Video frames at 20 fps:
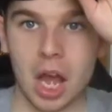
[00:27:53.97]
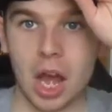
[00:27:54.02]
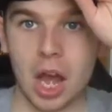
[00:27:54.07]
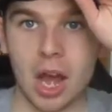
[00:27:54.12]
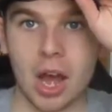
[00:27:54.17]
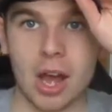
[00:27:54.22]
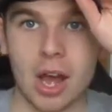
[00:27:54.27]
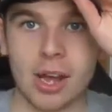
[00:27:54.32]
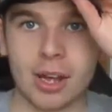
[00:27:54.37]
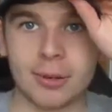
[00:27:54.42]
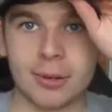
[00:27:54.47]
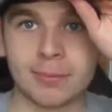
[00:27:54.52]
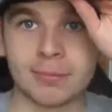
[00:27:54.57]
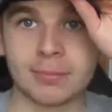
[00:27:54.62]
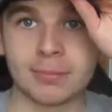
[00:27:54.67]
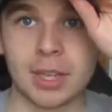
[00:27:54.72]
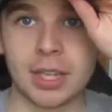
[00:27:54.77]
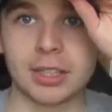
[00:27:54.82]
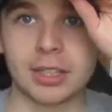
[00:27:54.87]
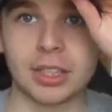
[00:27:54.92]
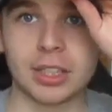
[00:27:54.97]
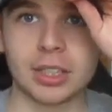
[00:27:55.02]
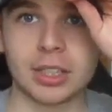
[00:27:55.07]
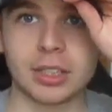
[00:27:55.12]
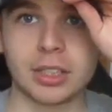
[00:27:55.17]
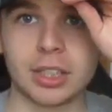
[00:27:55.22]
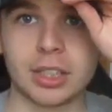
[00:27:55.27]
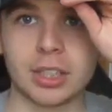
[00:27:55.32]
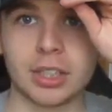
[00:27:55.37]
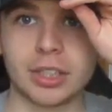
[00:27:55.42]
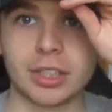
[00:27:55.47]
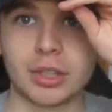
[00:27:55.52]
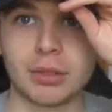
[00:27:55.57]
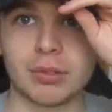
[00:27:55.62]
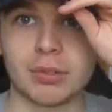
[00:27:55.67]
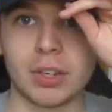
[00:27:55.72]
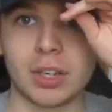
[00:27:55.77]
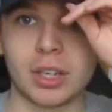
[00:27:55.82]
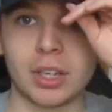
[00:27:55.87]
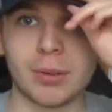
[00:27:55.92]
You
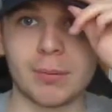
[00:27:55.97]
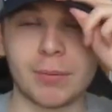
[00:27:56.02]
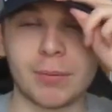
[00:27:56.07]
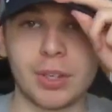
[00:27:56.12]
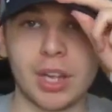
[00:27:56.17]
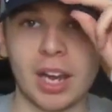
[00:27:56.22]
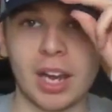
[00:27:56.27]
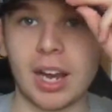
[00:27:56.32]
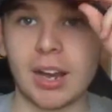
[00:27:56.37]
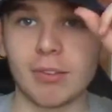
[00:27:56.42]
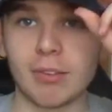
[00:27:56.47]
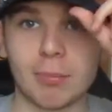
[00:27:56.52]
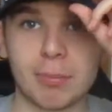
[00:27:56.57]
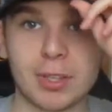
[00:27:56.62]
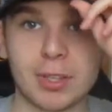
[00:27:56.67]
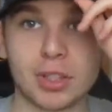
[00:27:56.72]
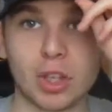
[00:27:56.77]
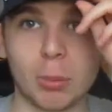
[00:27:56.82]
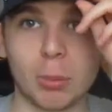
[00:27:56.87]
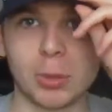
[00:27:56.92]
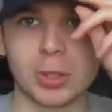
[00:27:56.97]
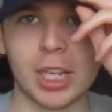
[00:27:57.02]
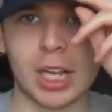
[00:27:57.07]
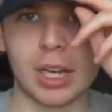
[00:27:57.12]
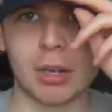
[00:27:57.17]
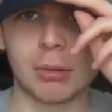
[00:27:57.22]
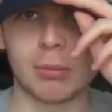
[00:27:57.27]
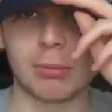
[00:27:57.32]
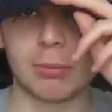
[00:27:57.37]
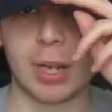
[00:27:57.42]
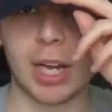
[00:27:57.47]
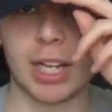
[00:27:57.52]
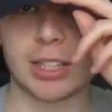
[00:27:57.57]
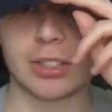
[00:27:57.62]
haven't been doubled out at